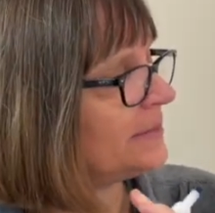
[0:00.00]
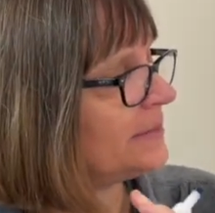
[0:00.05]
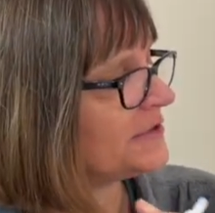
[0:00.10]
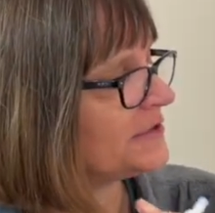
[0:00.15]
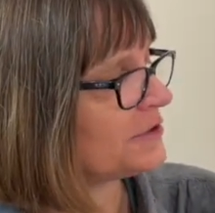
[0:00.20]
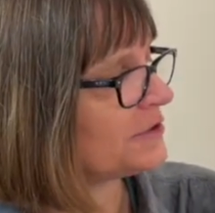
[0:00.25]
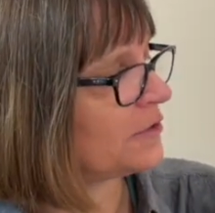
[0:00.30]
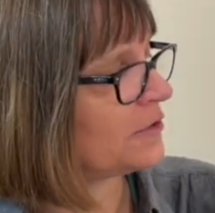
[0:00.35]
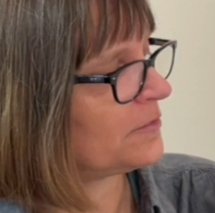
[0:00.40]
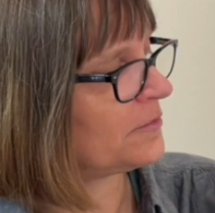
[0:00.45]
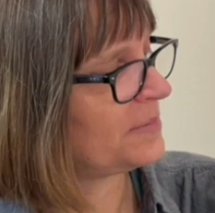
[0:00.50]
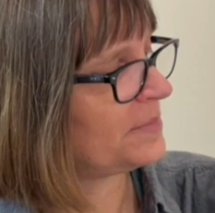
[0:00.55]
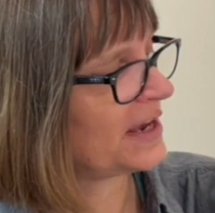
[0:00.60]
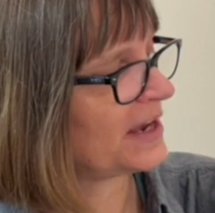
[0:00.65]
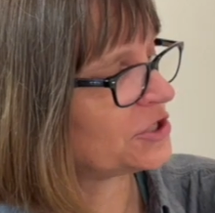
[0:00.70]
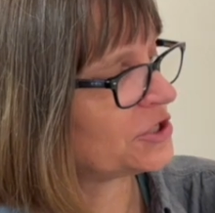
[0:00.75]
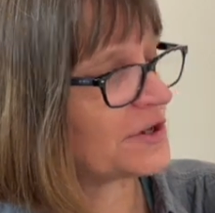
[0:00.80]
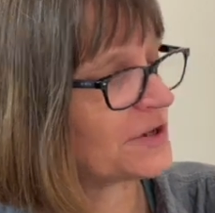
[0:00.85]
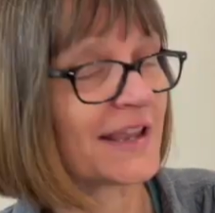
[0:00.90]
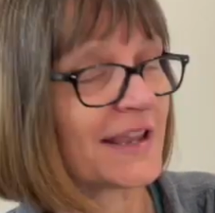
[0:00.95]
So
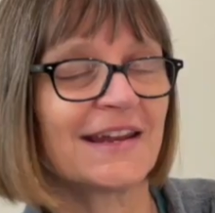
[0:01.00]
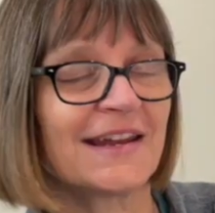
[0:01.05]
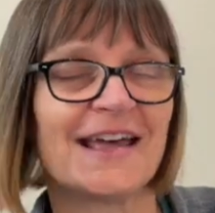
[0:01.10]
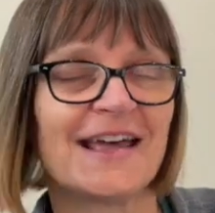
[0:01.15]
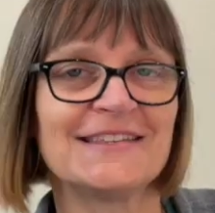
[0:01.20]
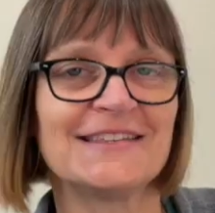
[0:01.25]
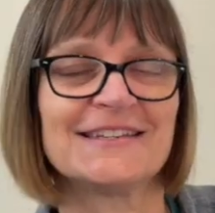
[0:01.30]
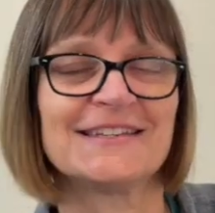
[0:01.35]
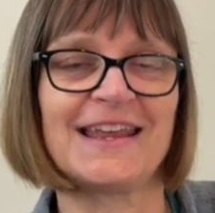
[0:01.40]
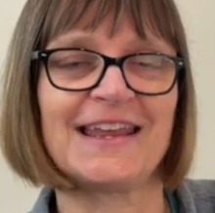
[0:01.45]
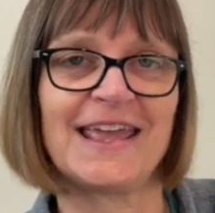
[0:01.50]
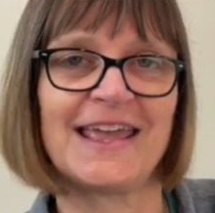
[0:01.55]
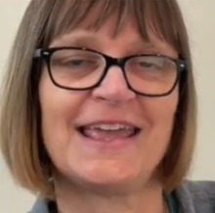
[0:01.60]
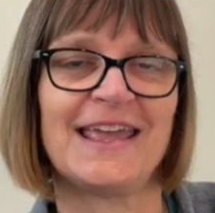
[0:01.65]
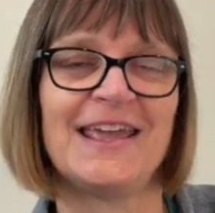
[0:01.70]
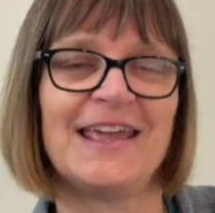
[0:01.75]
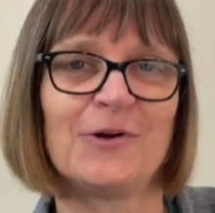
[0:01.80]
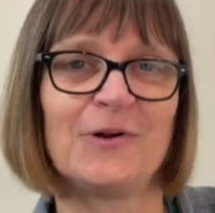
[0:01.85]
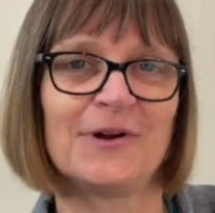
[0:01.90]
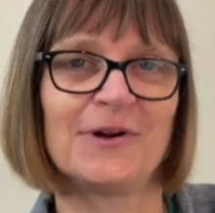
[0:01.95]
picturing it as an
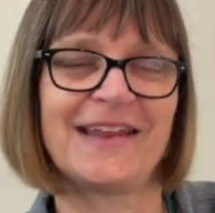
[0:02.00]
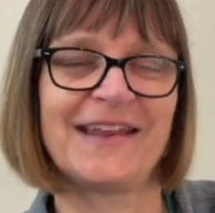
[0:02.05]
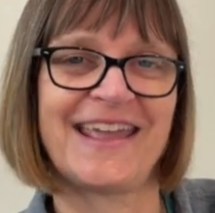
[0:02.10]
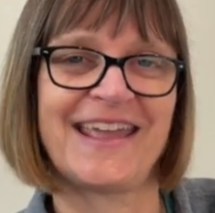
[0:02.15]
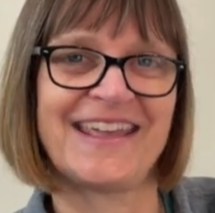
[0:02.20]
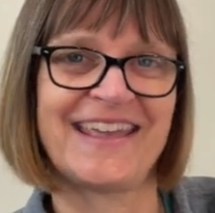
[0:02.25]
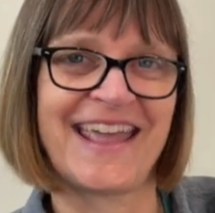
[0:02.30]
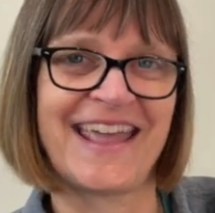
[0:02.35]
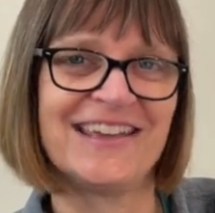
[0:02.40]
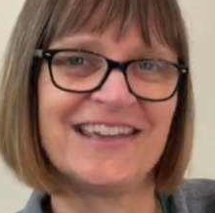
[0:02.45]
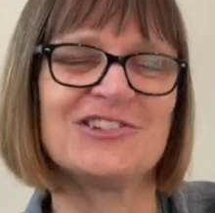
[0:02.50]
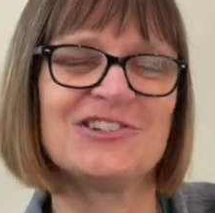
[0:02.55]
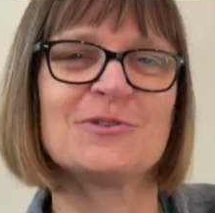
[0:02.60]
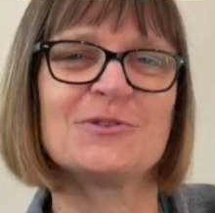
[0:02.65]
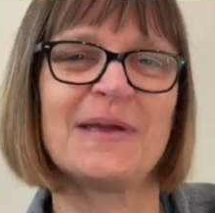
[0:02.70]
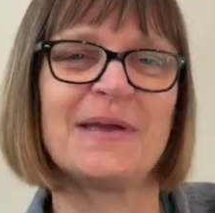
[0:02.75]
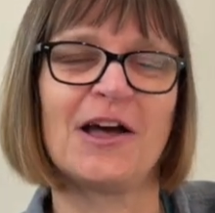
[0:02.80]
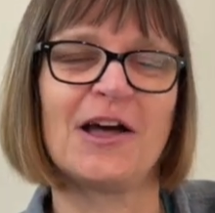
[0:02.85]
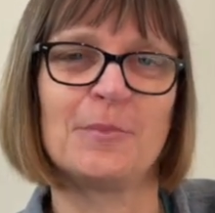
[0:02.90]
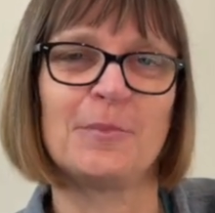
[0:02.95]
A or an AH
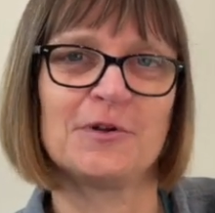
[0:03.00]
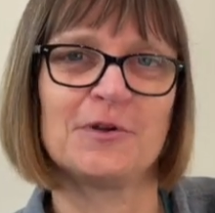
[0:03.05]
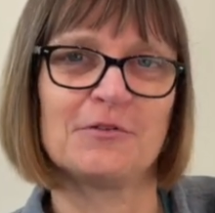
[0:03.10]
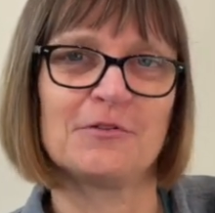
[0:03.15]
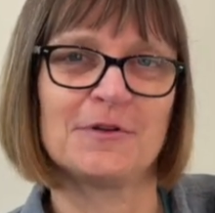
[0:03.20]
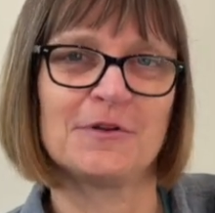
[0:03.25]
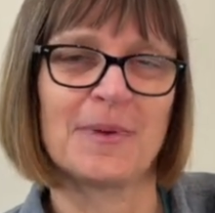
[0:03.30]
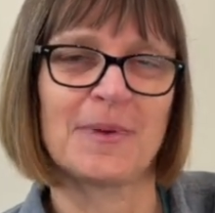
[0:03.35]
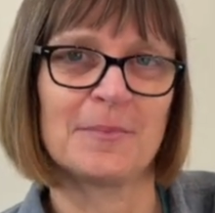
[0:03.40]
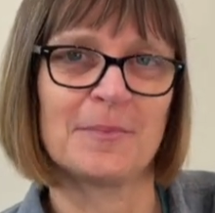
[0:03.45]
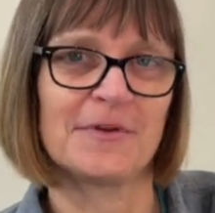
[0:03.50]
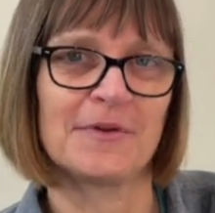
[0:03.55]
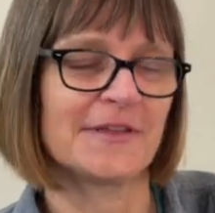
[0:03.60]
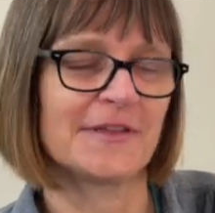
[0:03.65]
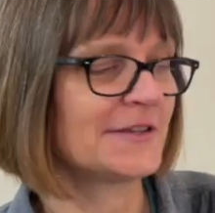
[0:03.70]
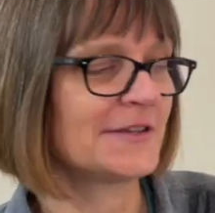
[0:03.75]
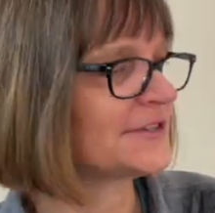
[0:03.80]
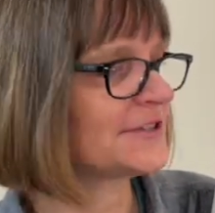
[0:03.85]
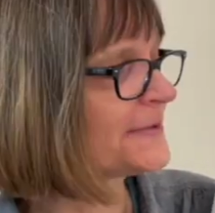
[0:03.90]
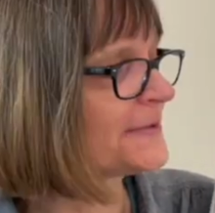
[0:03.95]
may help you to remember
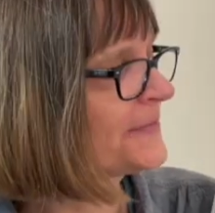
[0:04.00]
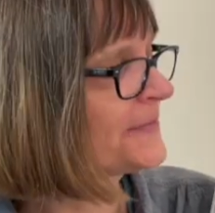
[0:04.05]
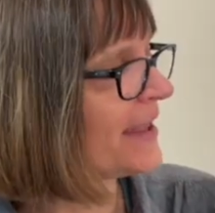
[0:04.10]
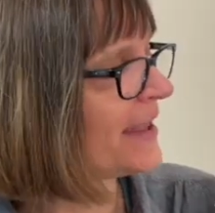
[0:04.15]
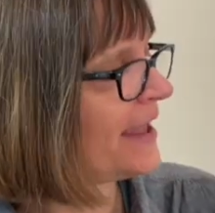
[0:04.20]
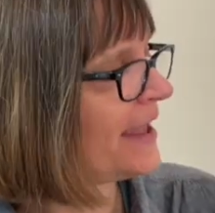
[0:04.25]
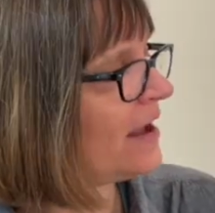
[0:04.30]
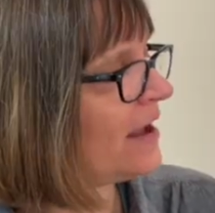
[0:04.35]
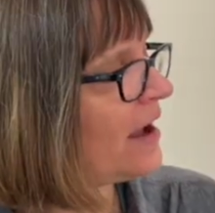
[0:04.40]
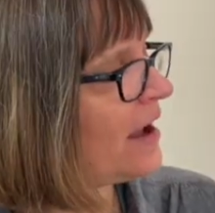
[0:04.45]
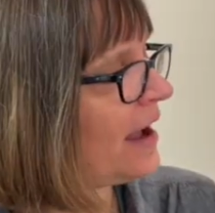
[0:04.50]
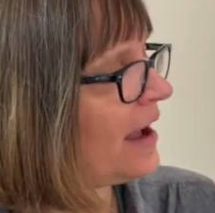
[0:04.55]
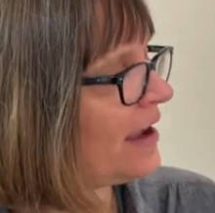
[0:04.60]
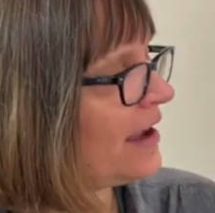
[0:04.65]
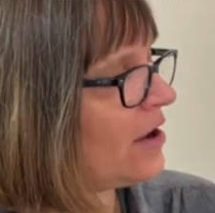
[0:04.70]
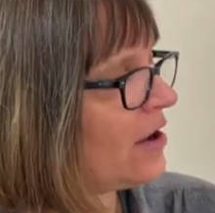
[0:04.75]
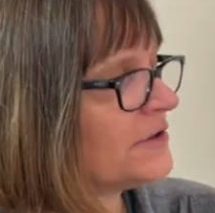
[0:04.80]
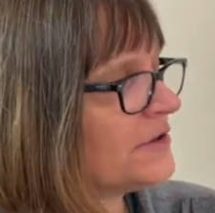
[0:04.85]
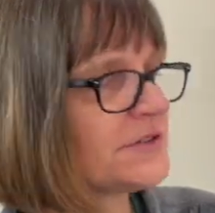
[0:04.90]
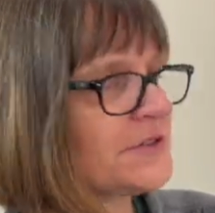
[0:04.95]
this. I
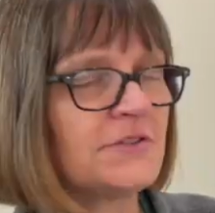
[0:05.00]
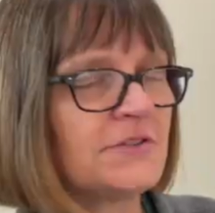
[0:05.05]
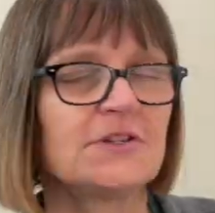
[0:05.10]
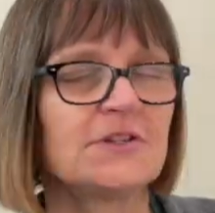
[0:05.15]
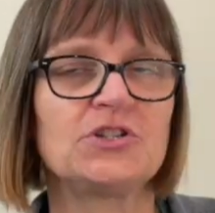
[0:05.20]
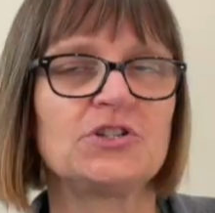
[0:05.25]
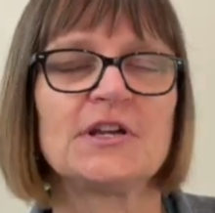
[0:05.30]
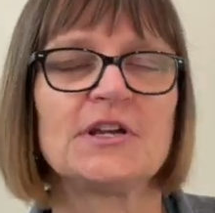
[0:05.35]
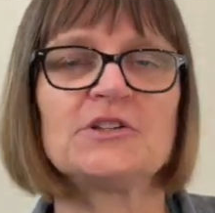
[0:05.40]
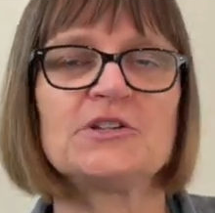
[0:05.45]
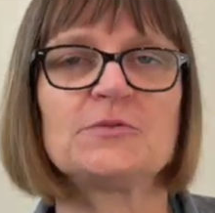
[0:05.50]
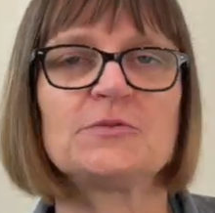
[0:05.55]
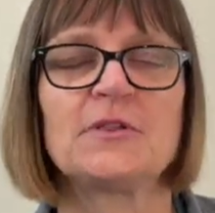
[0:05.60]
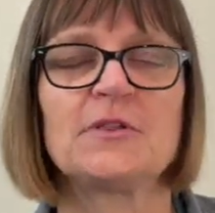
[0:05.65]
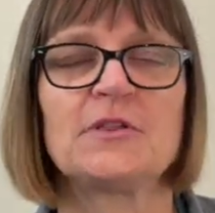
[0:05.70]
also suggest with